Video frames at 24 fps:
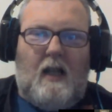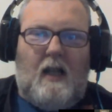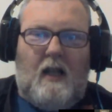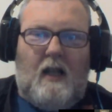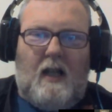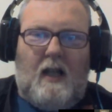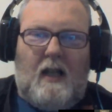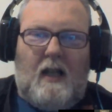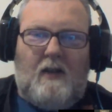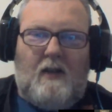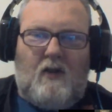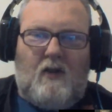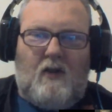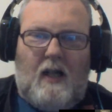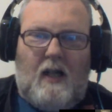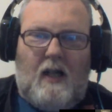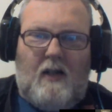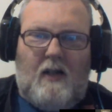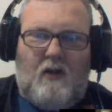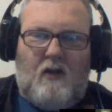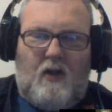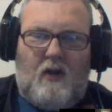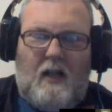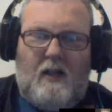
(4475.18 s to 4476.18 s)
I
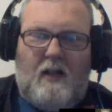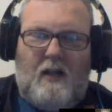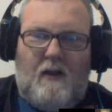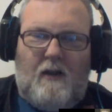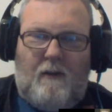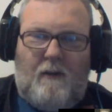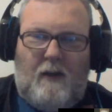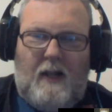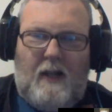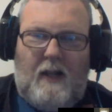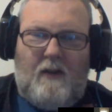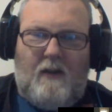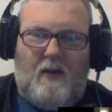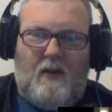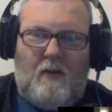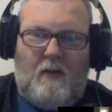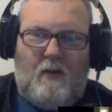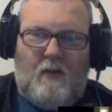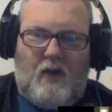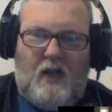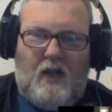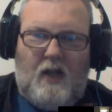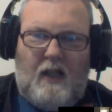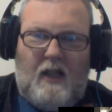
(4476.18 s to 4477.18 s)
tried to find some
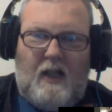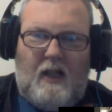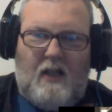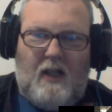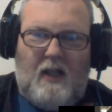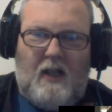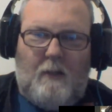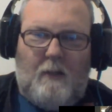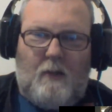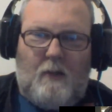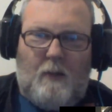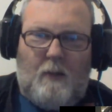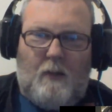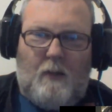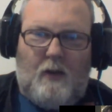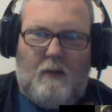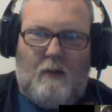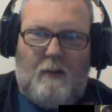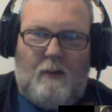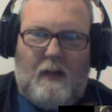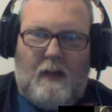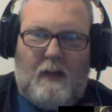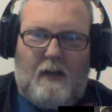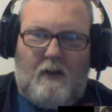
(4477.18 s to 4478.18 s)
sticky tape to put
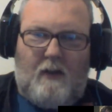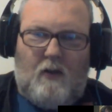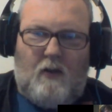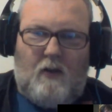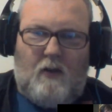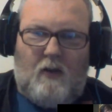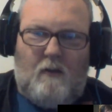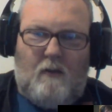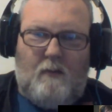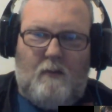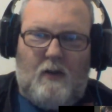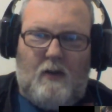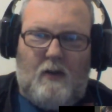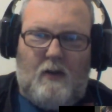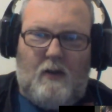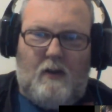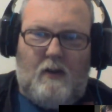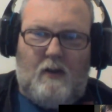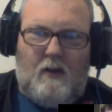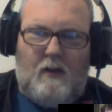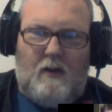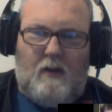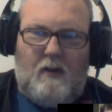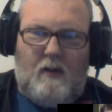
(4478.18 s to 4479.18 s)
it back on, but
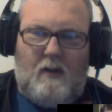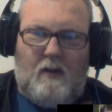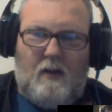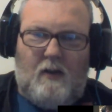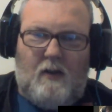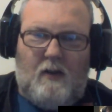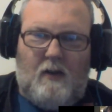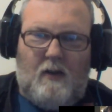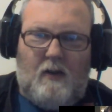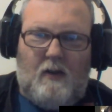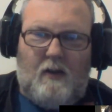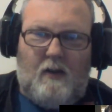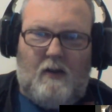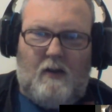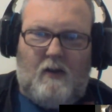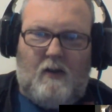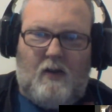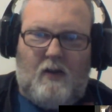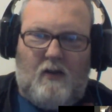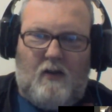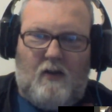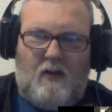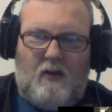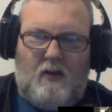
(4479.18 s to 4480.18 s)
it
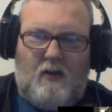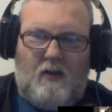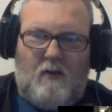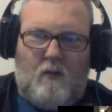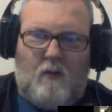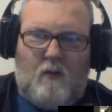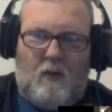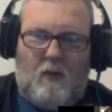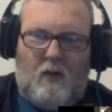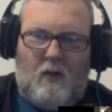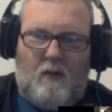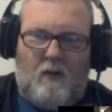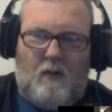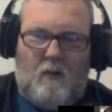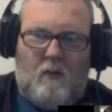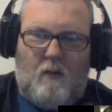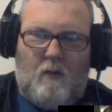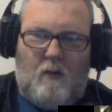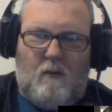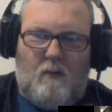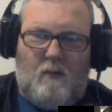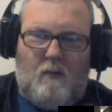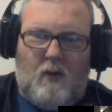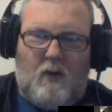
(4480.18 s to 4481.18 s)
just wasn't
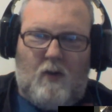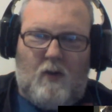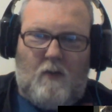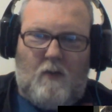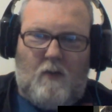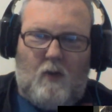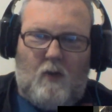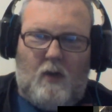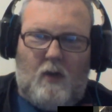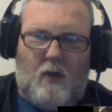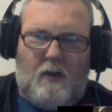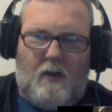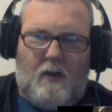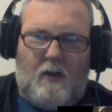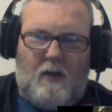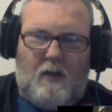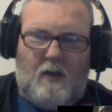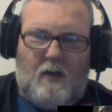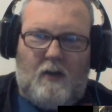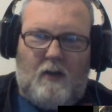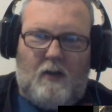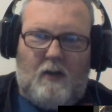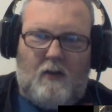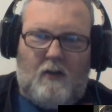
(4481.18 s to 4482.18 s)
working.
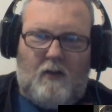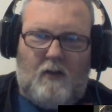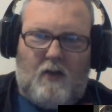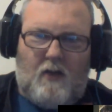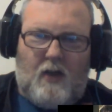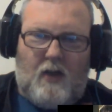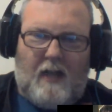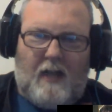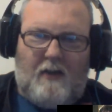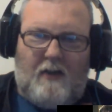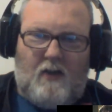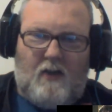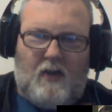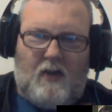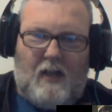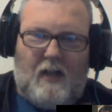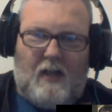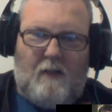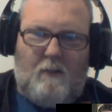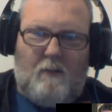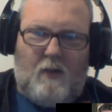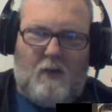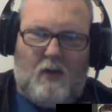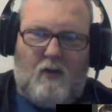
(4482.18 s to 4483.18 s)

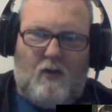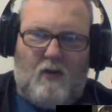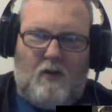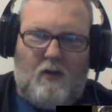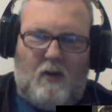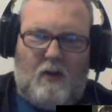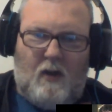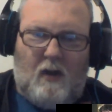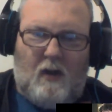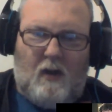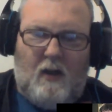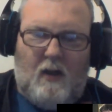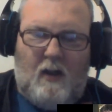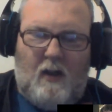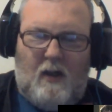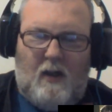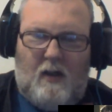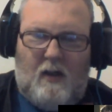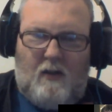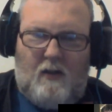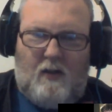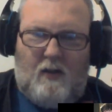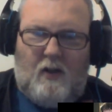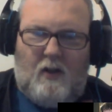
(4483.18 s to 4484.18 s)
Sellotape just
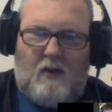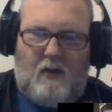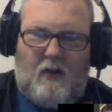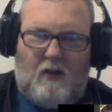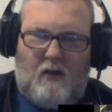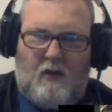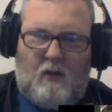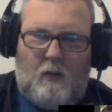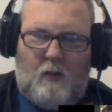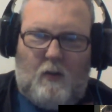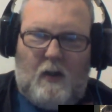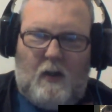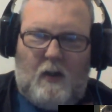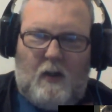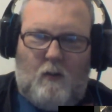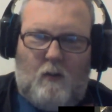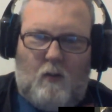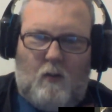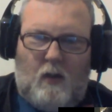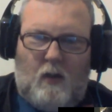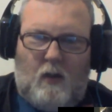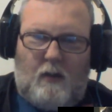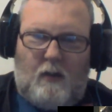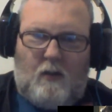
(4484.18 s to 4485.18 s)
doesn't quite
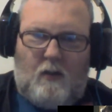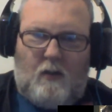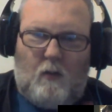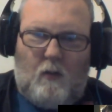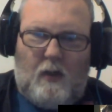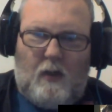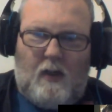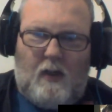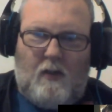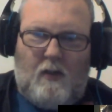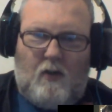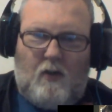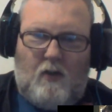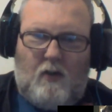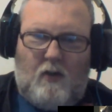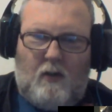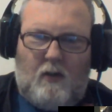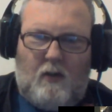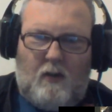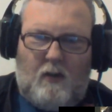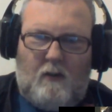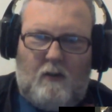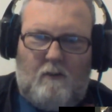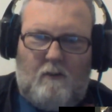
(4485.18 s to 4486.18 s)
work the way it
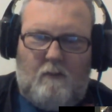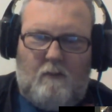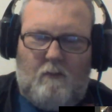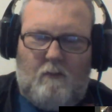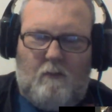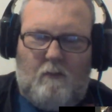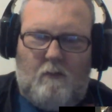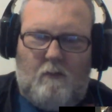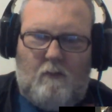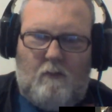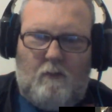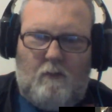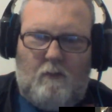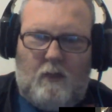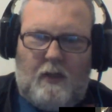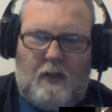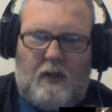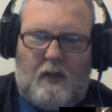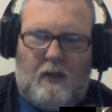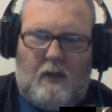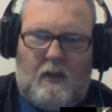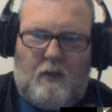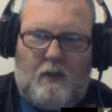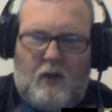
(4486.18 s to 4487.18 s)
should when it
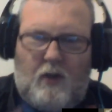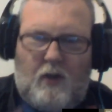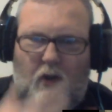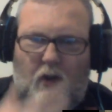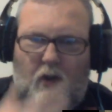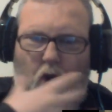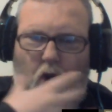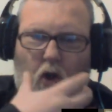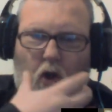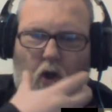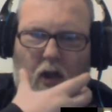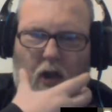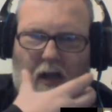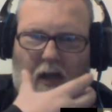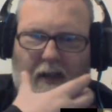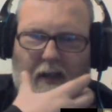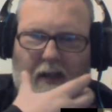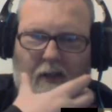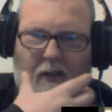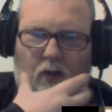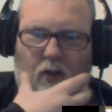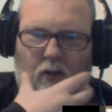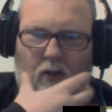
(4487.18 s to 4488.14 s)
comes to jaw lines.